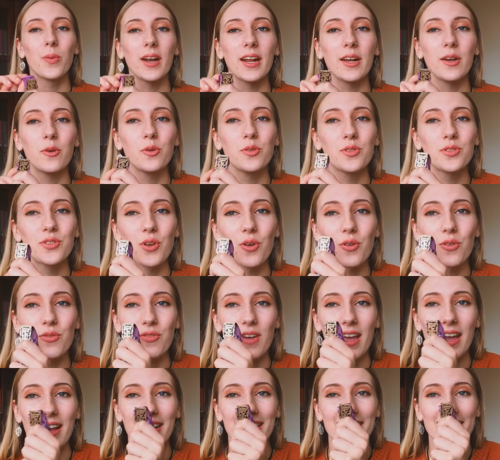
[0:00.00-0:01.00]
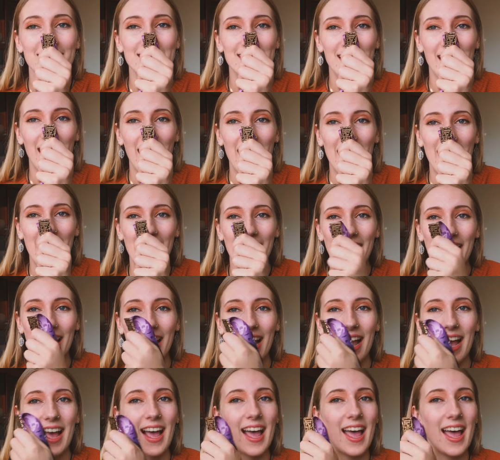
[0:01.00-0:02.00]
But I also found
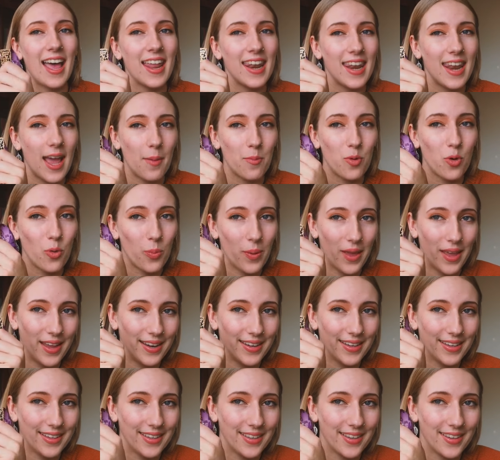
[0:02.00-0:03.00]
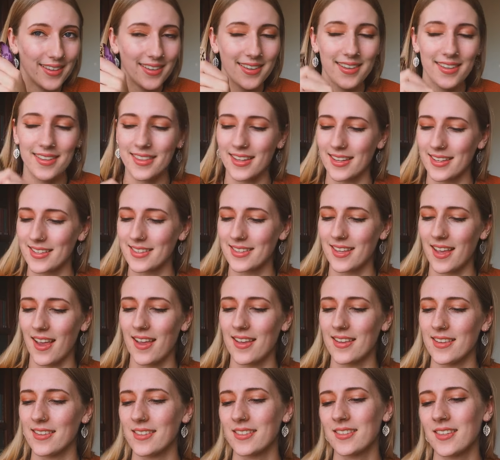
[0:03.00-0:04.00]
a enamel pin here that
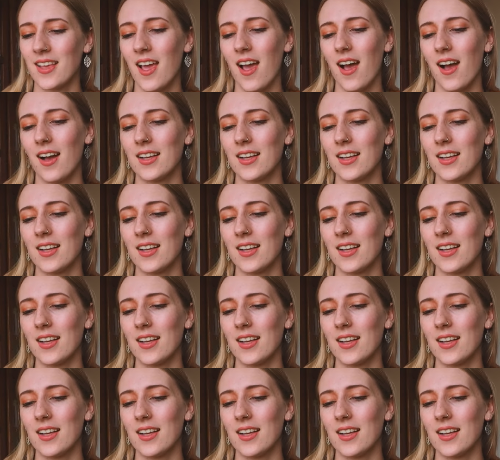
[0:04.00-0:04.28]
says,